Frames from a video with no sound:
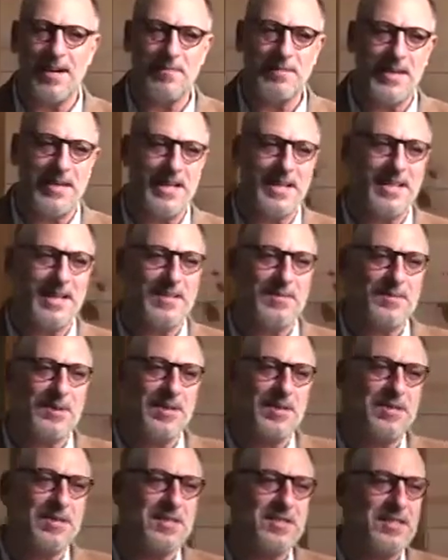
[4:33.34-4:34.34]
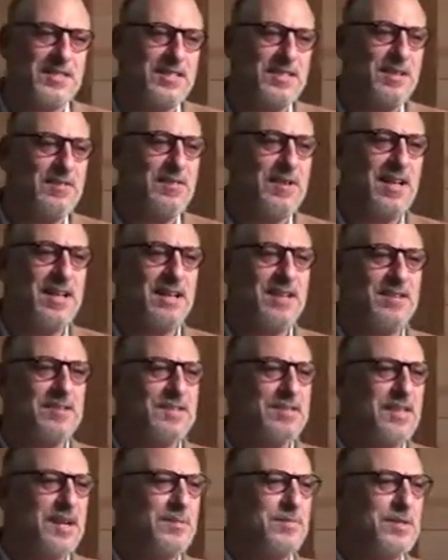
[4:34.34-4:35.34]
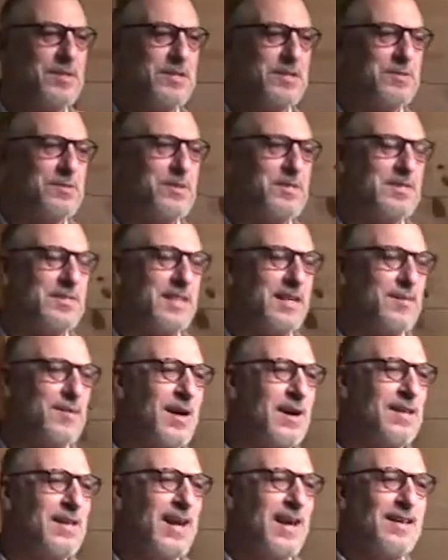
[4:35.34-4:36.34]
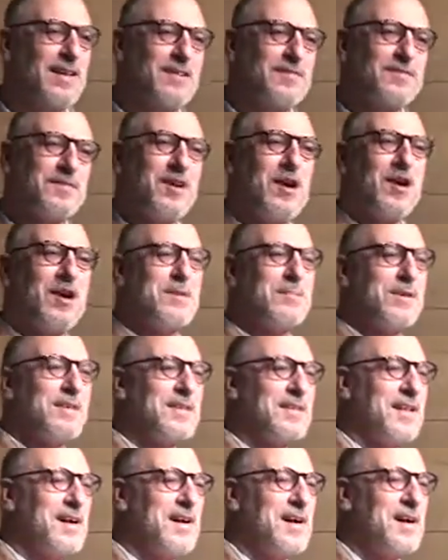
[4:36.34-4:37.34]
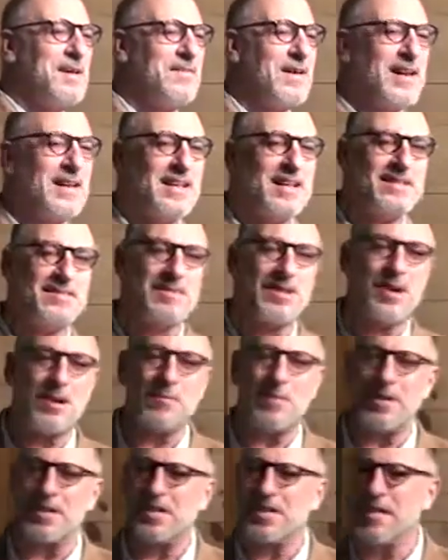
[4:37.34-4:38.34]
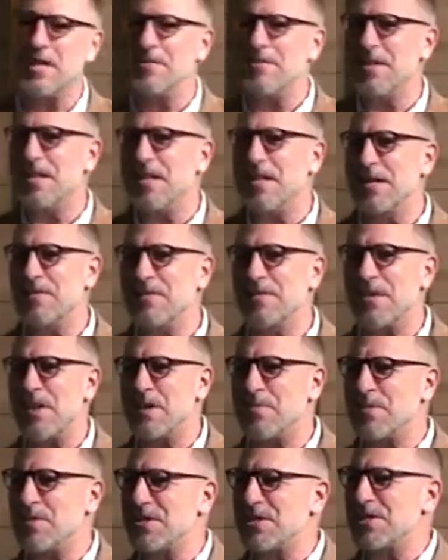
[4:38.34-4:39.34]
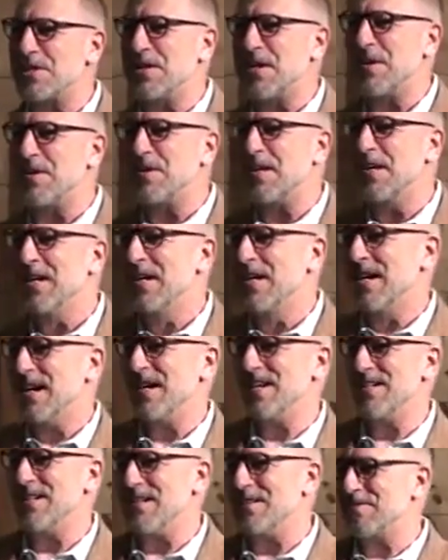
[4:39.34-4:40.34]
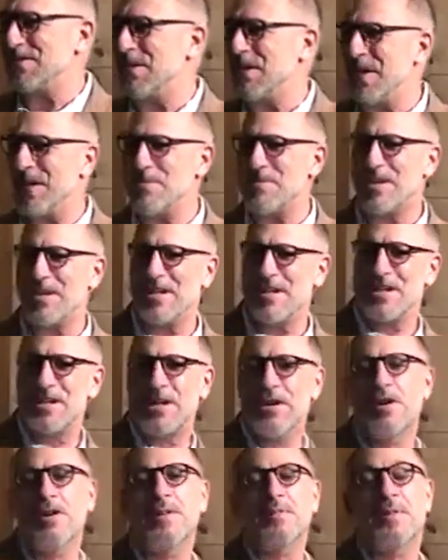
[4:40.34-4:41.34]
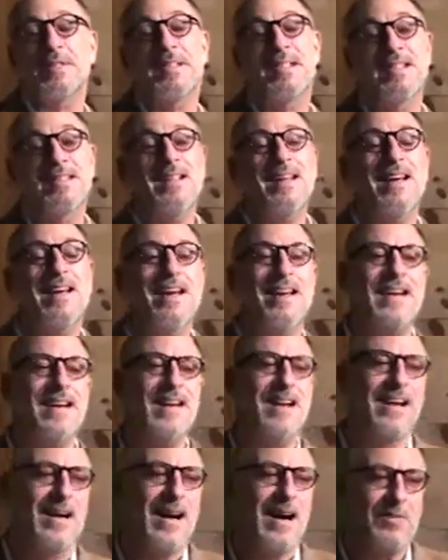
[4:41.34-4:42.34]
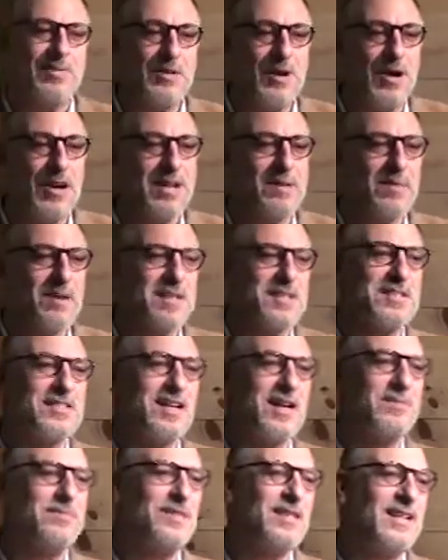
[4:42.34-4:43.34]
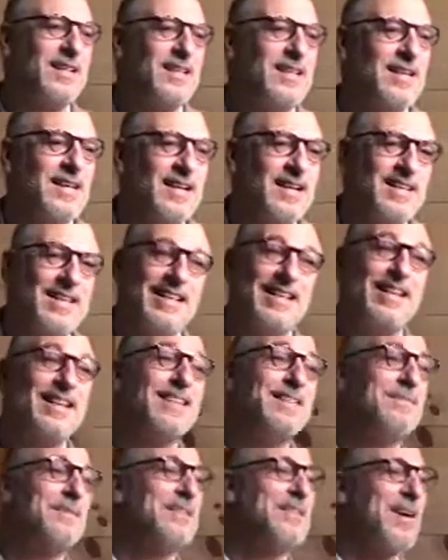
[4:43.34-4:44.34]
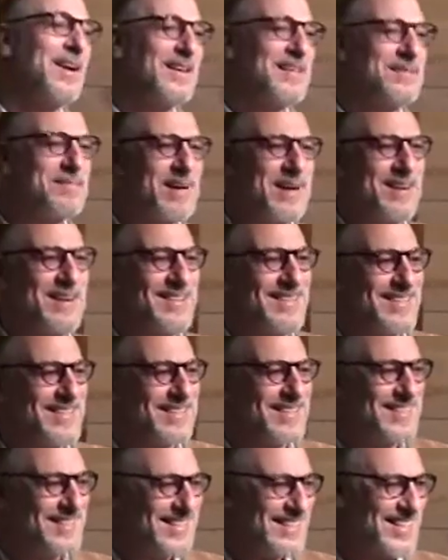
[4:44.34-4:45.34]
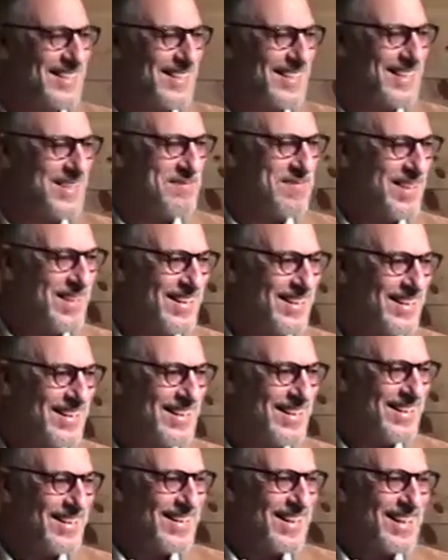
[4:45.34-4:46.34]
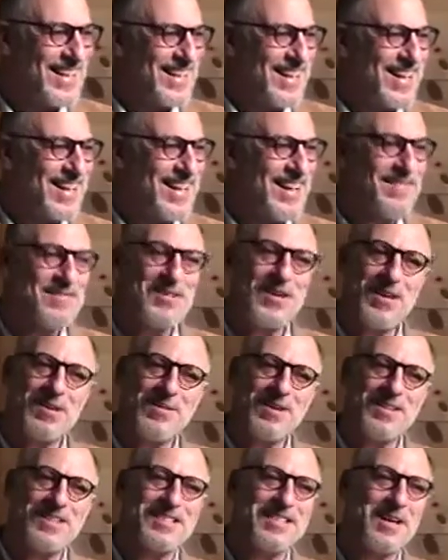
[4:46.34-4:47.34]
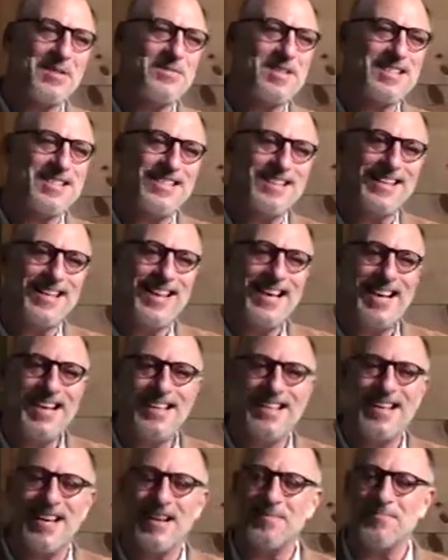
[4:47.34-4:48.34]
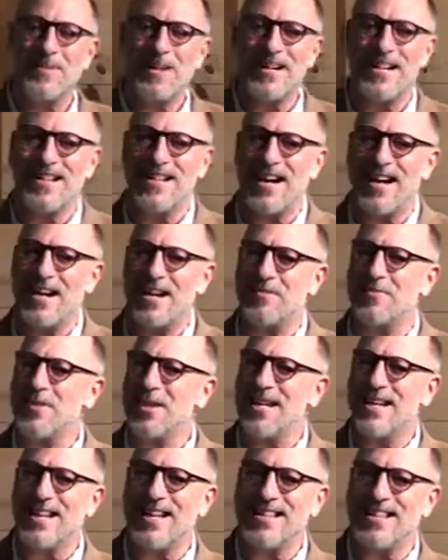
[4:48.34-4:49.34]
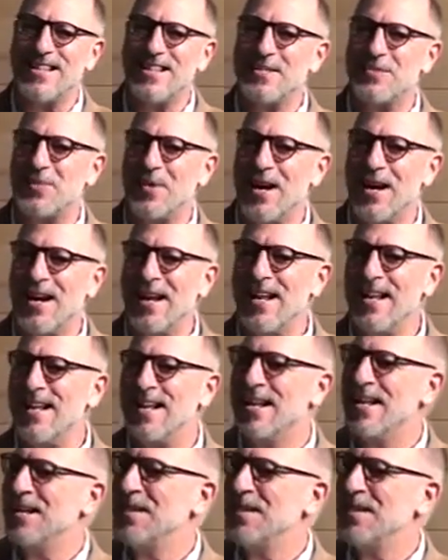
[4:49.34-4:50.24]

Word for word: I'm gonna hit one of those. You ever get those subjects where you say, "Well, I like to talk about love. I like to talk about giving. I like to talk about sharing. I love to talk about encouragement." Today, I'm talking about a subject that needs to be talked about. Amen. I'm talking about a subject today that, my God, if we can get this right,